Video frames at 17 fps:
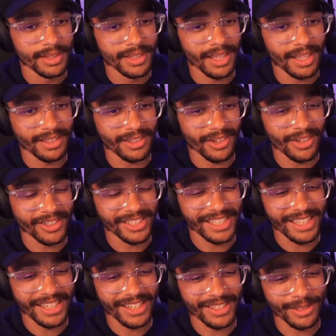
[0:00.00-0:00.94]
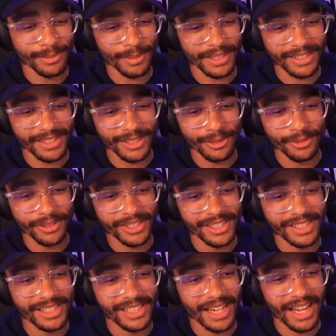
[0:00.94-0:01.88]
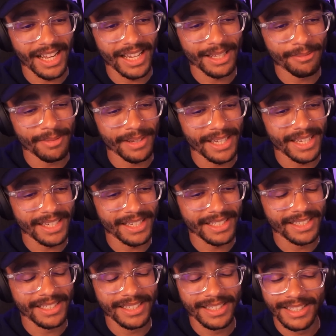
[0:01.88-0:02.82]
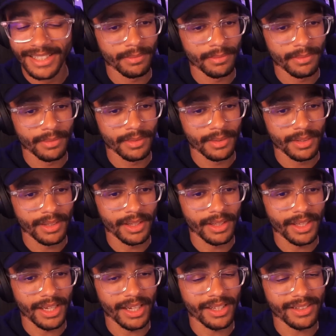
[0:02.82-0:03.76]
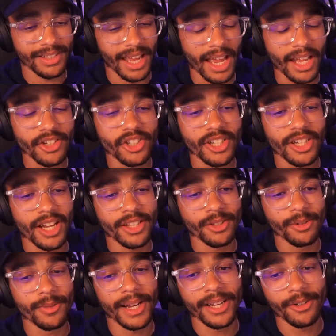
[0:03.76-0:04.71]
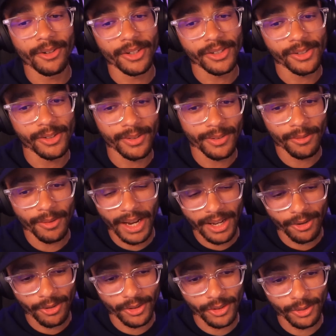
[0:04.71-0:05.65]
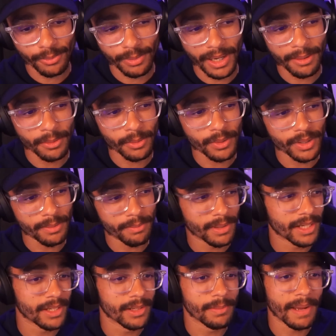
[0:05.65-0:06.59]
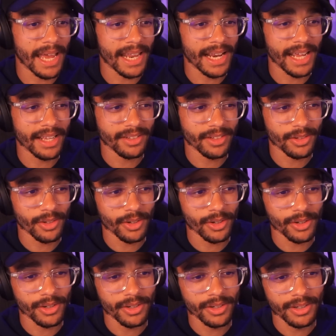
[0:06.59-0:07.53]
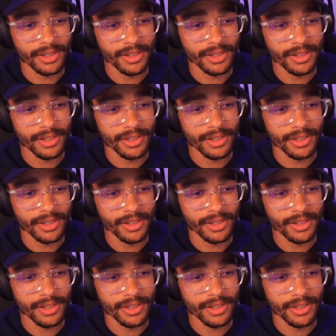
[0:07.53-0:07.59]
That's all she cares about still when she's dying, man. The thing is, had she got the right Crystal, the right Crystal probably wouldn't have been as badass as her